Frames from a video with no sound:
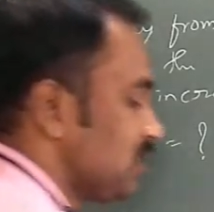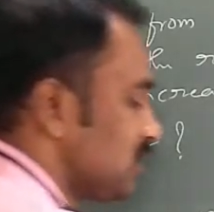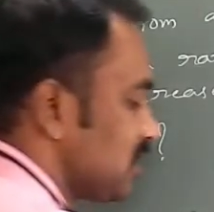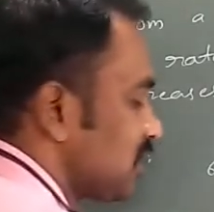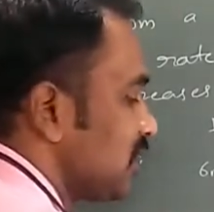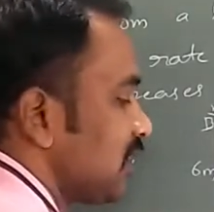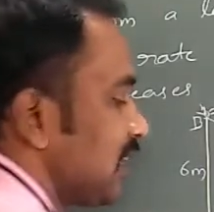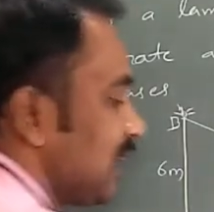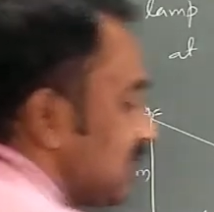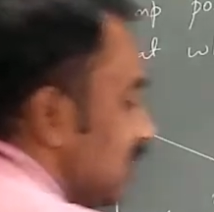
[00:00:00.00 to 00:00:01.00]
Just
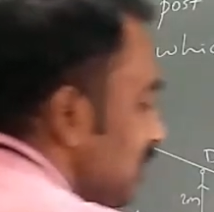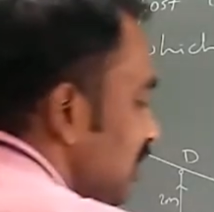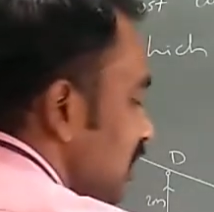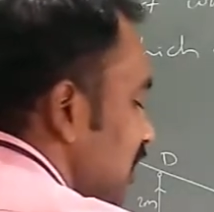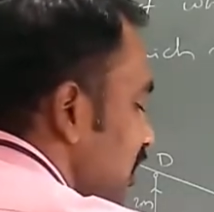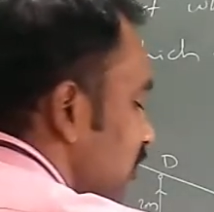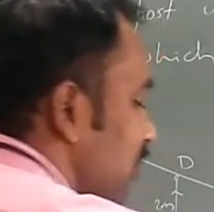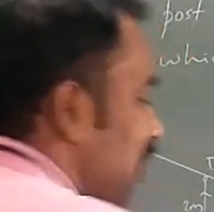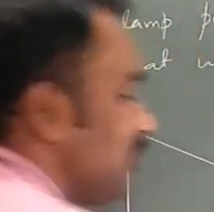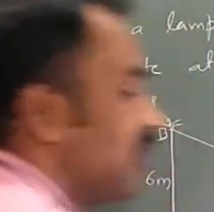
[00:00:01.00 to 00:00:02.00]
get the,
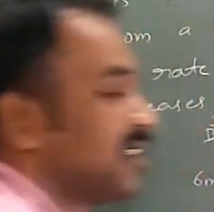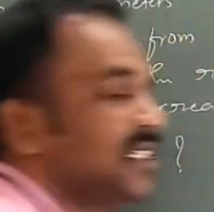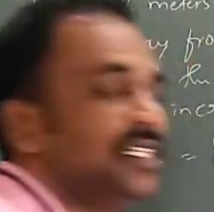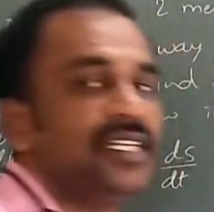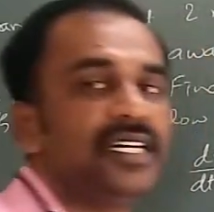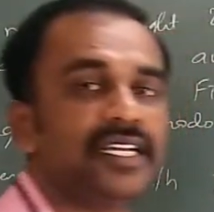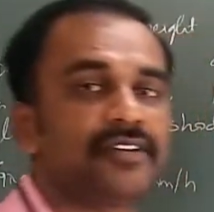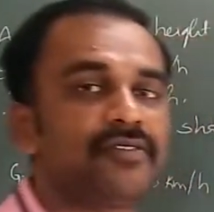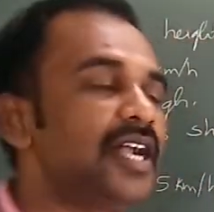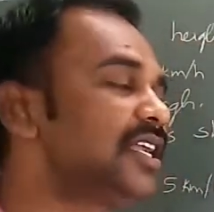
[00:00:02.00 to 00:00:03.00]
now got the
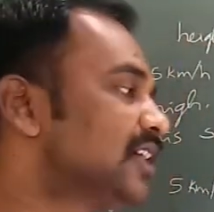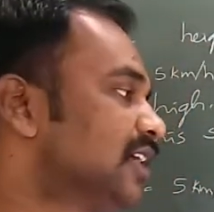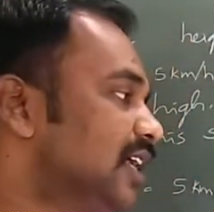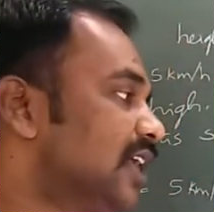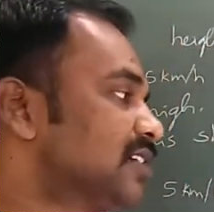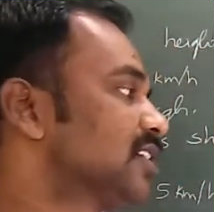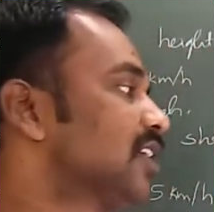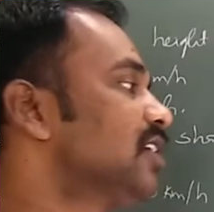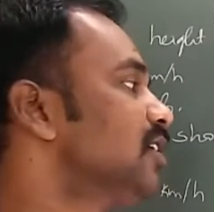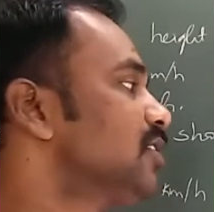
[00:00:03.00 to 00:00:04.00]
required
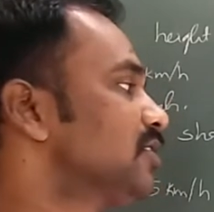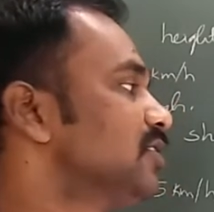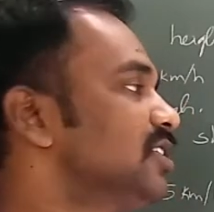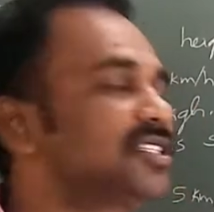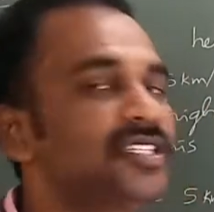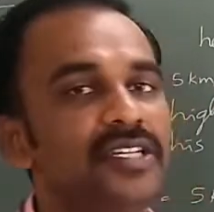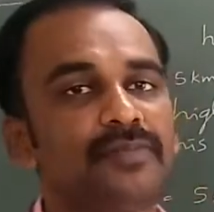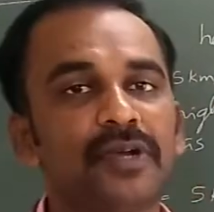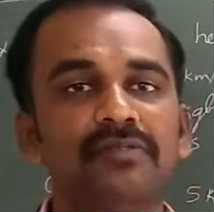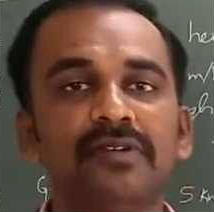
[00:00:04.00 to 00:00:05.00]
answer. So this is the
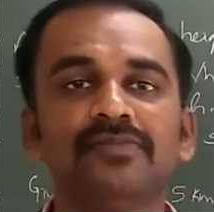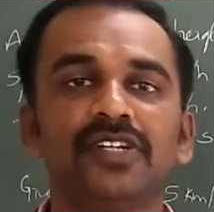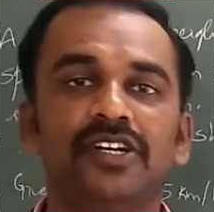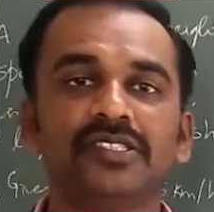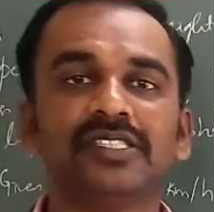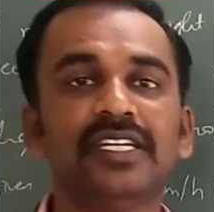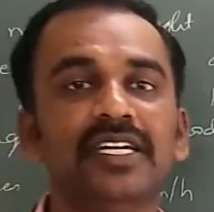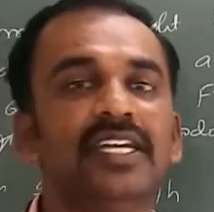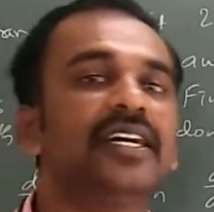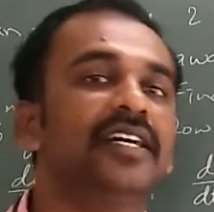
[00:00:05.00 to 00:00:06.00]
problem on the
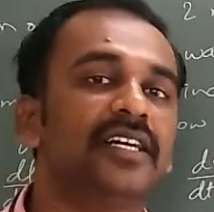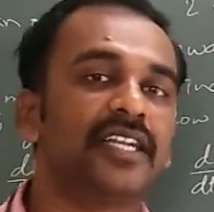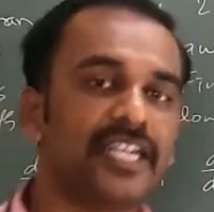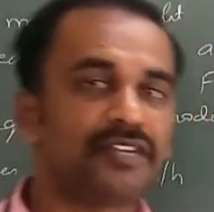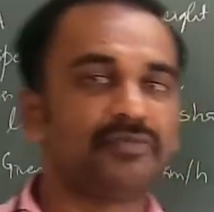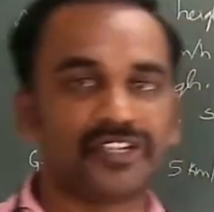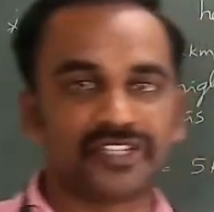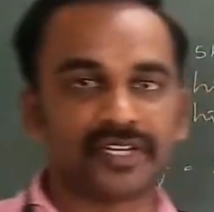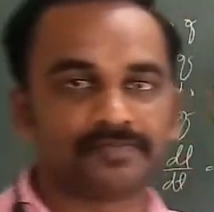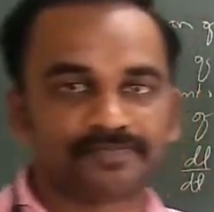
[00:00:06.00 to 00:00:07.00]
rate
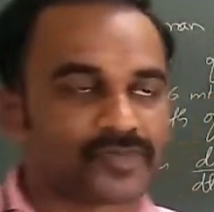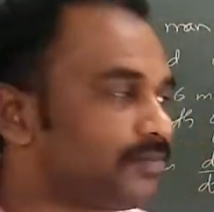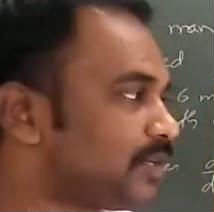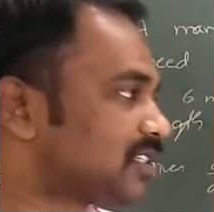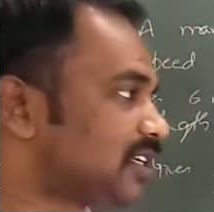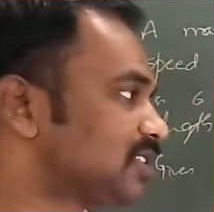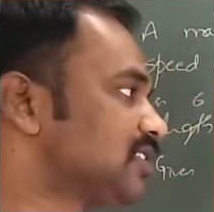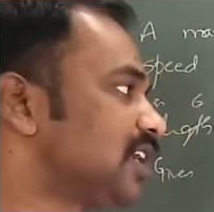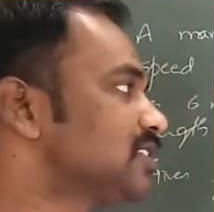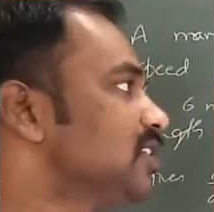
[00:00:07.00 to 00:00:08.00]
measure, first
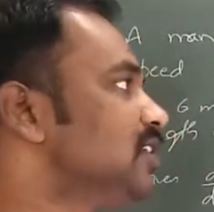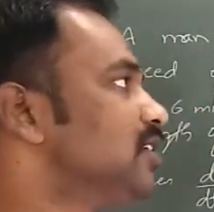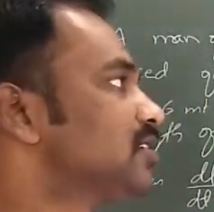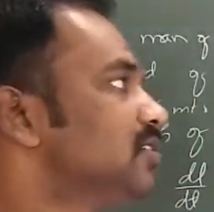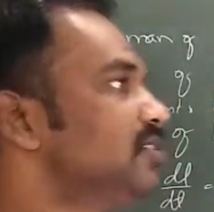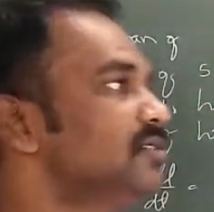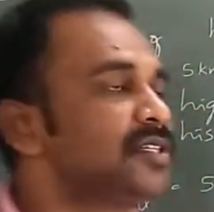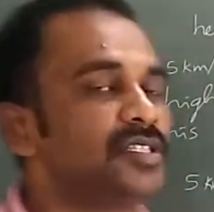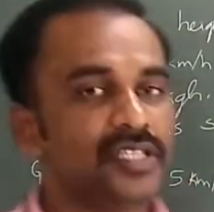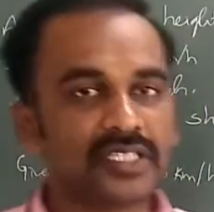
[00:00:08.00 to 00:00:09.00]
exercise.
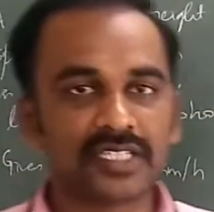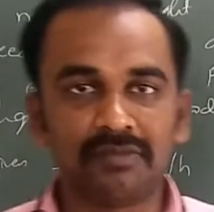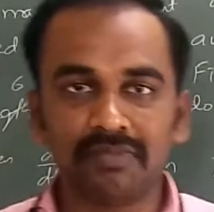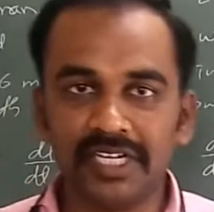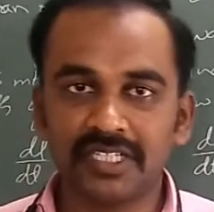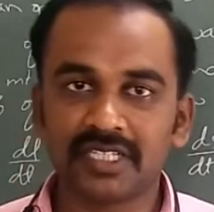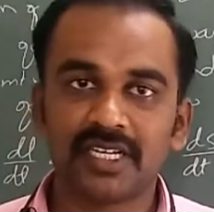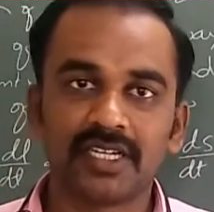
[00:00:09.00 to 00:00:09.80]
So this completes